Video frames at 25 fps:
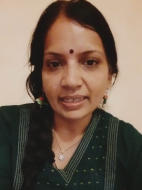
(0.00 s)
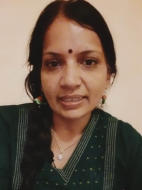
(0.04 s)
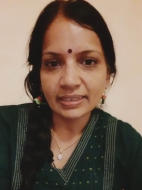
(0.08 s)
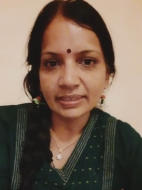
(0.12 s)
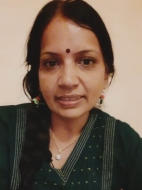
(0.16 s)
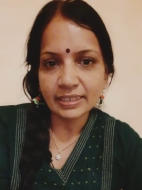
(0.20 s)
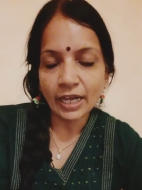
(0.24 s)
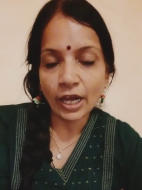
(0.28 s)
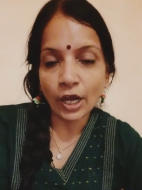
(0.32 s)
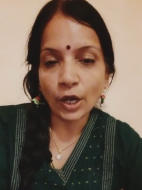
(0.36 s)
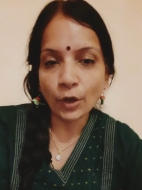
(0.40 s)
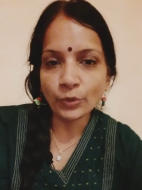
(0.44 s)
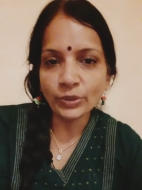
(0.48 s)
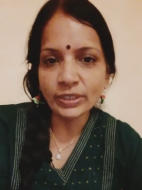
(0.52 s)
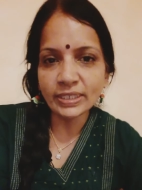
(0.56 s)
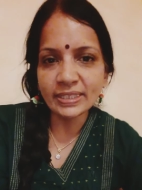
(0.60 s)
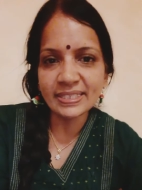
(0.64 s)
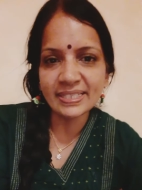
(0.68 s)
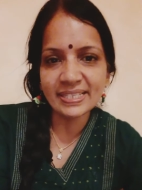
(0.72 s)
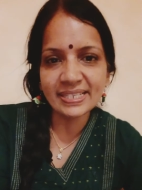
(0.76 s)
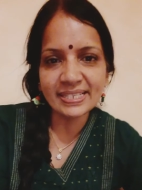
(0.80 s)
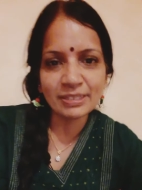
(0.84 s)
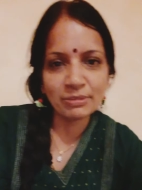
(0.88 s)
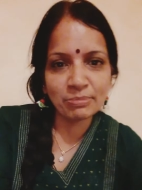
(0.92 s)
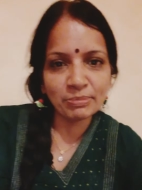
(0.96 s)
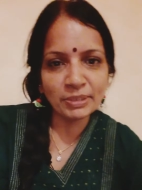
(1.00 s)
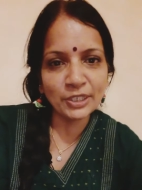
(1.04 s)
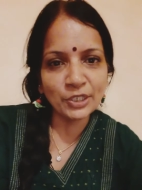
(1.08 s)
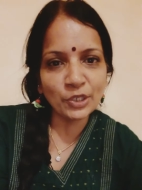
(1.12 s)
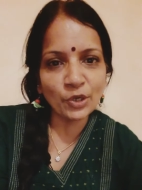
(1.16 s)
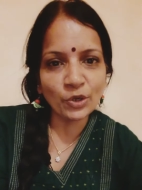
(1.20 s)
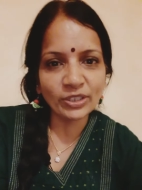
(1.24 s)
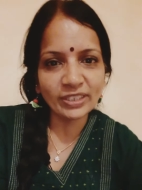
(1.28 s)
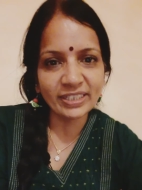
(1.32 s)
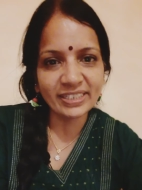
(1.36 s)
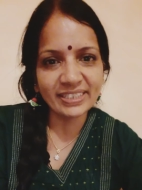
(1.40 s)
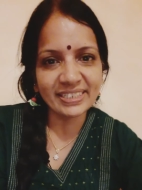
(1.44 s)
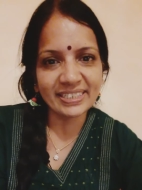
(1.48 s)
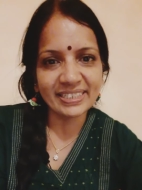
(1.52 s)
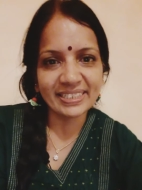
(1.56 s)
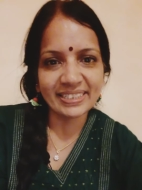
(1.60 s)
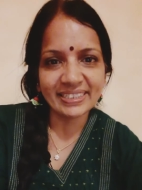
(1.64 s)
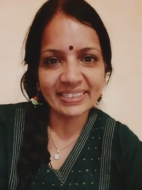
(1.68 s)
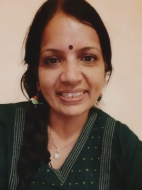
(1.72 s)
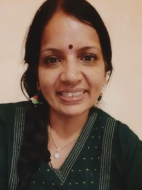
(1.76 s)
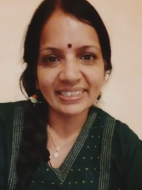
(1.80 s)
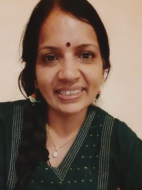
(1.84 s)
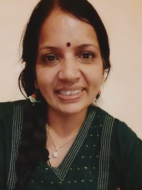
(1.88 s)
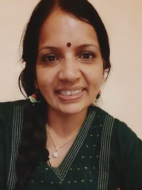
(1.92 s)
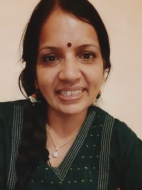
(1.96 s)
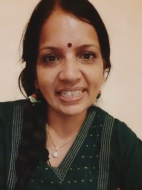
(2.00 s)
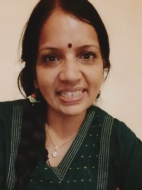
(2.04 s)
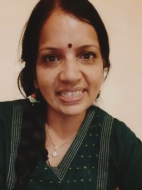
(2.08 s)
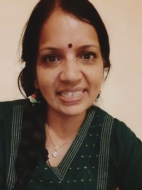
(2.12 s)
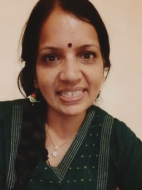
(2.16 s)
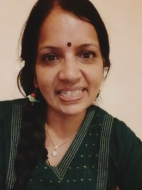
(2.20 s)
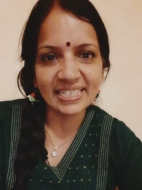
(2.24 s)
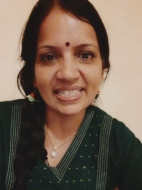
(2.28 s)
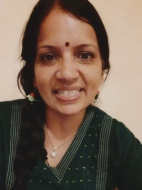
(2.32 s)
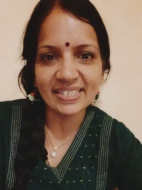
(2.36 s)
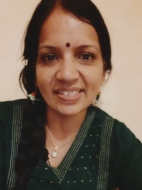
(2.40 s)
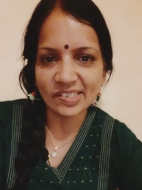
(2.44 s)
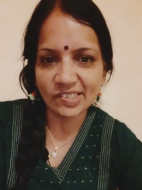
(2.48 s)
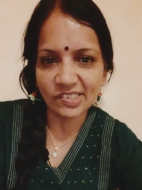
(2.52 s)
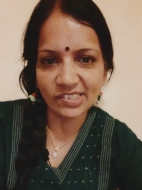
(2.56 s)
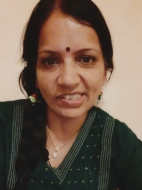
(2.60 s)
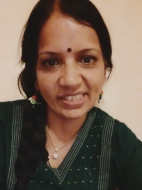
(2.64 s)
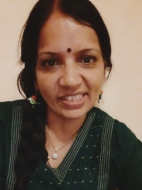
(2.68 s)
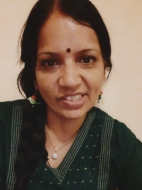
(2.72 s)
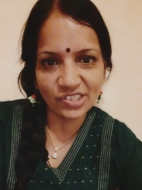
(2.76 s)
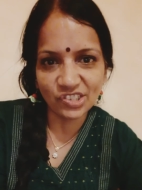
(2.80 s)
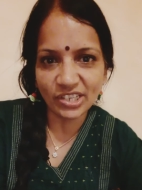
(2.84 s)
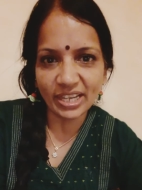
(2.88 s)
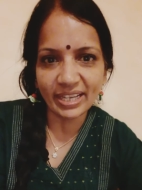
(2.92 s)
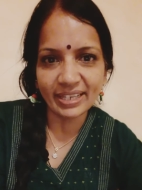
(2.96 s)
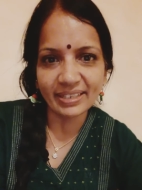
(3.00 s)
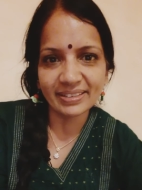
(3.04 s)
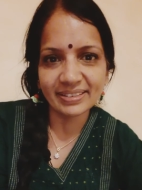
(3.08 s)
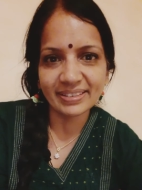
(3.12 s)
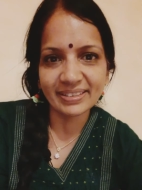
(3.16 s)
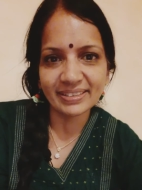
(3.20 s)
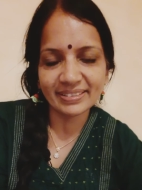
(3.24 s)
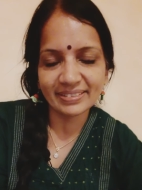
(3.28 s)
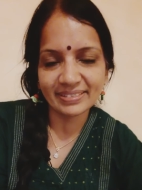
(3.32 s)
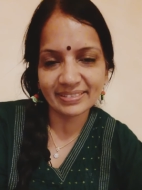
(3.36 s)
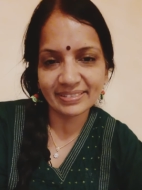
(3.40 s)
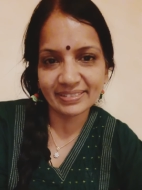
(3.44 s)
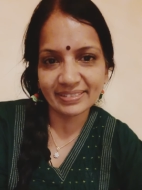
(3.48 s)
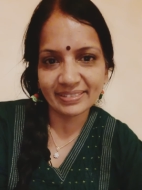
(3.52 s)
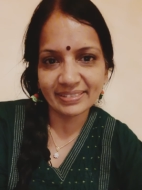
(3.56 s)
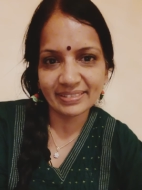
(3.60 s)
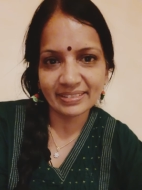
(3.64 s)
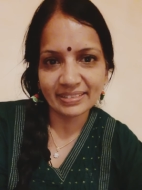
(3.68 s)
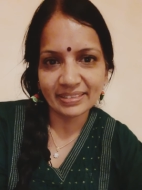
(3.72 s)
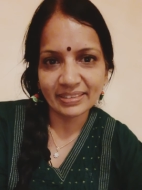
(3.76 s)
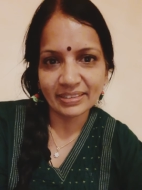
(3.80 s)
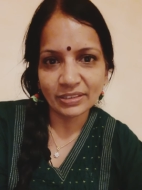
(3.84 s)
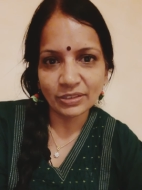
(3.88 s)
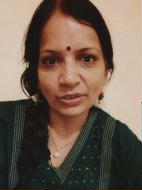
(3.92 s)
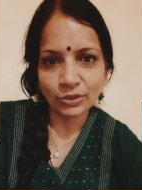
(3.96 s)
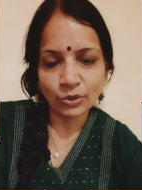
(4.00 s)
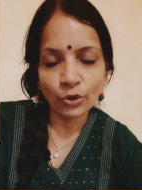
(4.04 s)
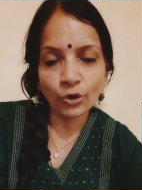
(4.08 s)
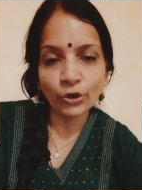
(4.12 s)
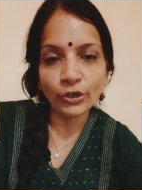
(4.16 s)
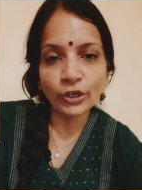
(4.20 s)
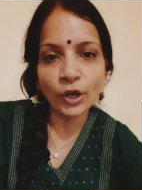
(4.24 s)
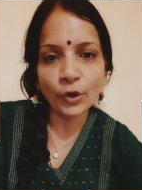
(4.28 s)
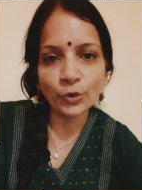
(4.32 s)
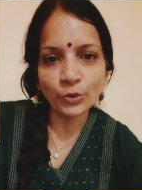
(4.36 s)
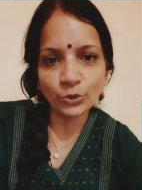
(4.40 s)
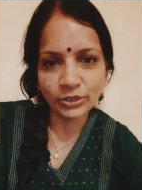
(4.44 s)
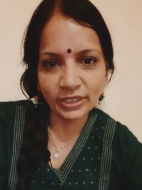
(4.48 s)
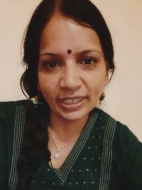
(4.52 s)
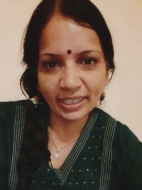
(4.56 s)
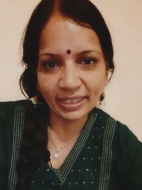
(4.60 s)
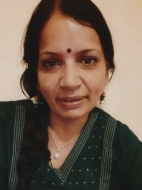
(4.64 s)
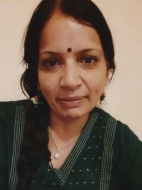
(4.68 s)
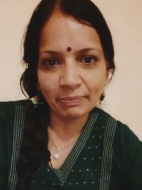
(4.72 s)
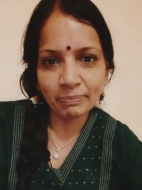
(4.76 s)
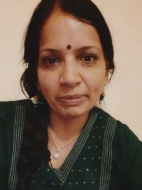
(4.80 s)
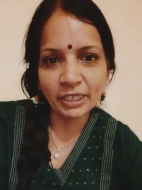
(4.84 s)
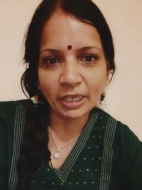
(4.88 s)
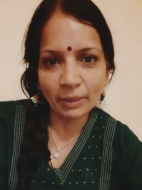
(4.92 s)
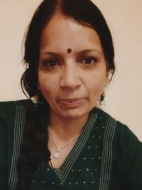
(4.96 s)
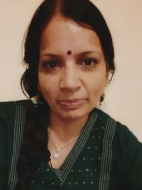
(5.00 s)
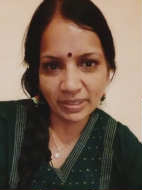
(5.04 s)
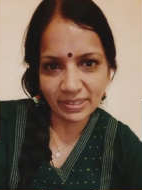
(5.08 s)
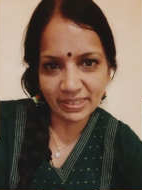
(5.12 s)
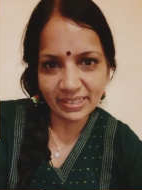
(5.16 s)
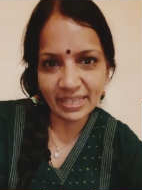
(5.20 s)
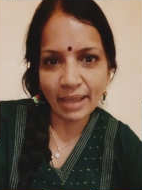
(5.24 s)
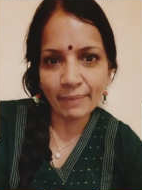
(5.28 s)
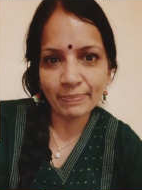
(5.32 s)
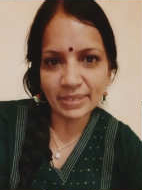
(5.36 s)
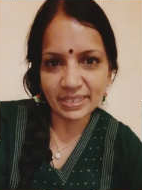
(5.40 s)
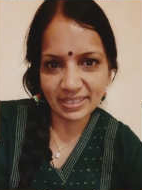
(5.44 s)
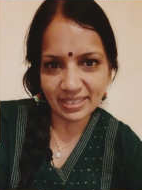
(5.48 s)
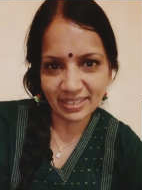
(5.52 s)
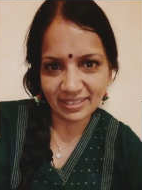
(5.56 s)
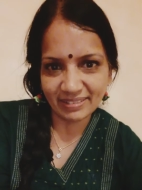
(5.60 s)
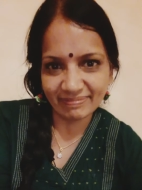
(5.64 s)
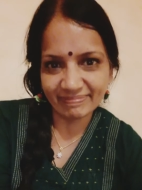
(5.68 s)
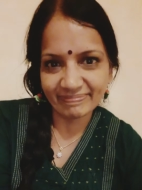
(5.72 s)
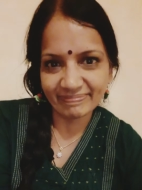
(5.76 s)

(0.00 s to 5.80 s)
So how does this mediocrity get instilled in the child? Or how do they pick up this habit?